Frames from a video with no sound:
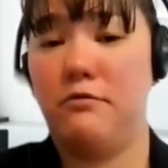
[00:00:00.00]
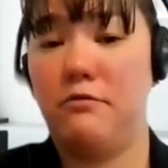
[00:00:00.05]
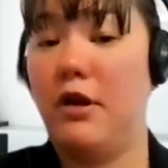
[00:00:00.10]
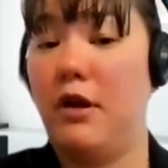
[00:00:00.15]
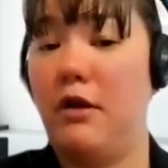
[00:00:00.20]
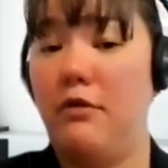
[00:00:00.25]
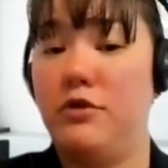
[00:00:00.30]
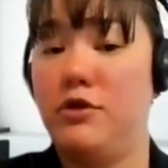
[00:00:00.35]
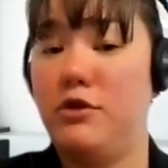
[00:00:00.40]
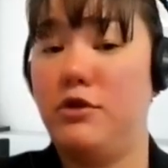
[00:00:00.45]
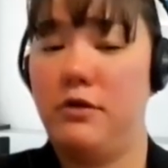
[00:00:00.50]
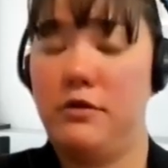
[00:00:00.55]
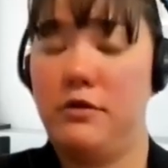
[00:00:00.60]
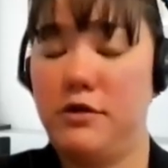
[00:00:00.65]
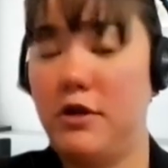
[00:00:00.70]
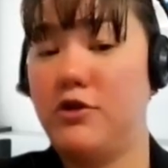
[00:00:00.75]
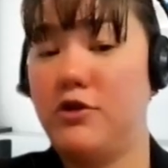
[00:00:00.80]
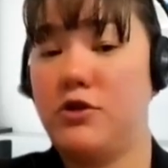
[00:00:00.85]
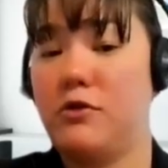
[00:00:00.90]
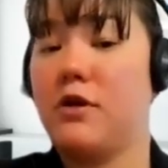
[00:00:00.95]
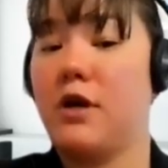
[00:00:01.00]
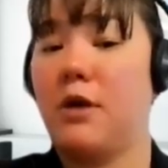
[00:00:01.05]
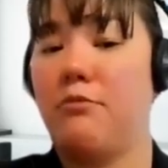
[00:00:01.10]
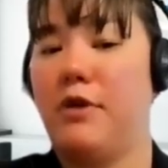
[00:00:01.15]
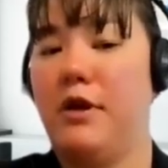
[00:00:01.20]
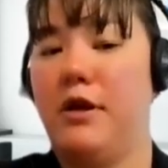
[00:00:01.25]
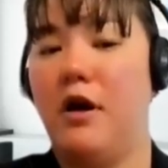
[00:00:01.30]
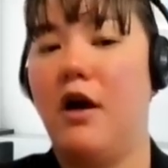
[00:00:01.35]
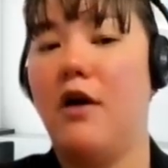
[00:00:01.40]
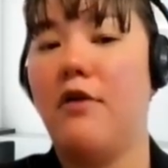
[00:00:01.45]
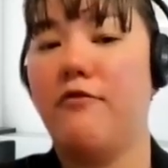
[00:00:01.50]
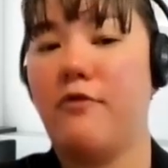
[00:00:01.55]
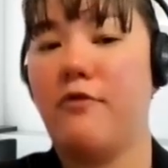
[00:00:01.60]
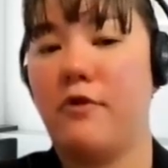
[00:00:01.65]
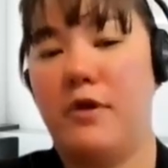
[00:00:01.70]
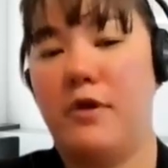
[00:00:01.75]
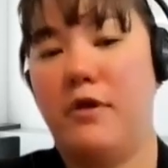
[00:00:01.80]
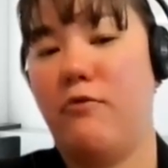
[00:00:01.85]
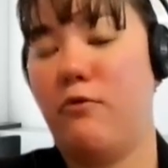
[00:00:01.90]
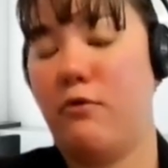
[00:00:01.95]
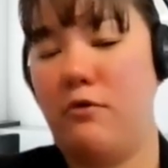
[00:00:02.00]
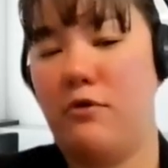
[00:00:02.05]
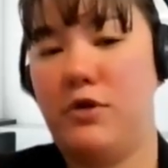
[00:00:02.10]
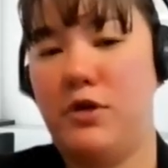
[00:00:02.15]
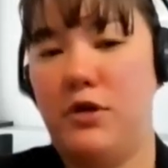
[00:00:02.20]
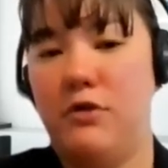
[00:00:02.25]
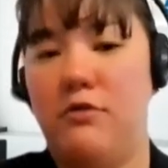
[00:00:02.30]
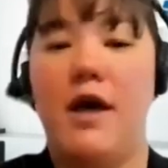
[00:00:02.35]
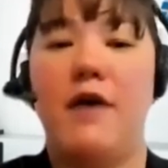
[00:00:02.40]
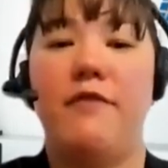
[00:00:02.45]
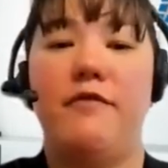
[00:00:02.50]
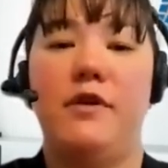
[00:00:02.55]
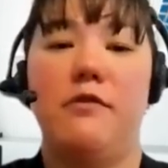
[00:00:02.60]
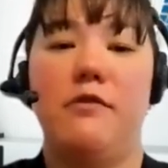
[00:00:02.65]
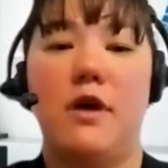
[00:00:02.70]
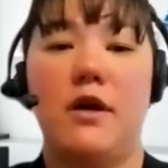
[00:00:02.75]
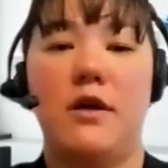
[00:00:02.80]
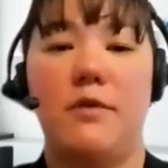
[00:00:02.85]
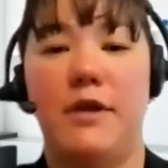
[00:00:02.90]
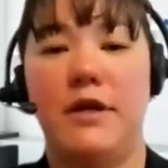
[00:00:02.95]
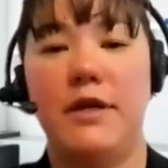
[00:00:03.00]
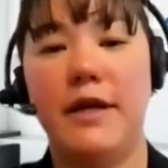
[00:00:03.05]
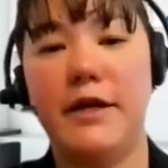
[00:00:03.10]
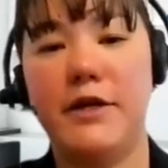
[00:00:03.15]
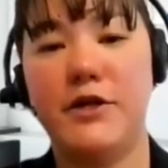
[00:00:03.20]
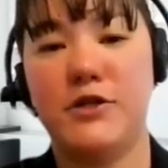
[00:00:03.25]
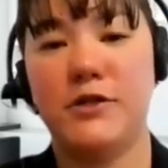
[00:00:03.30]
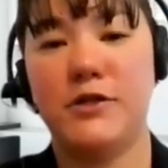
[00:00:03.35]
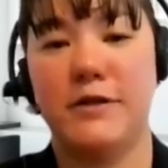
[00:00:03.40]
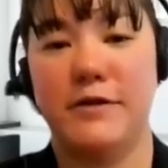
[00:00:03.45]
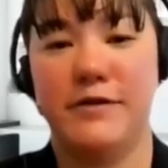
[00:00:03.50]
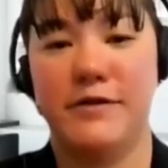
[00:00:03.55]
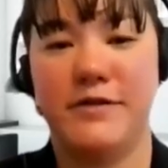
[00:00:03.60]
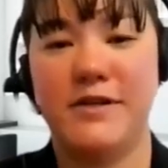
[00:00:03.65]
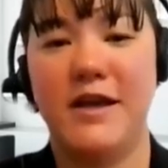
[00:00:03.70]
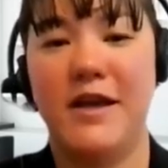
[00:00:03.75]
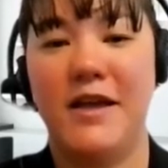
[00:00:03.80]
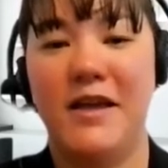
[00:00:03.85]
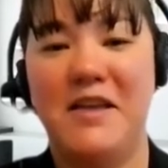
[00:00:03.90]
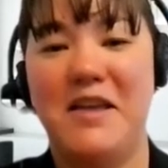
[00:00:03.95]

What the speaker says: Does your company offer it, or do you have any recommendations?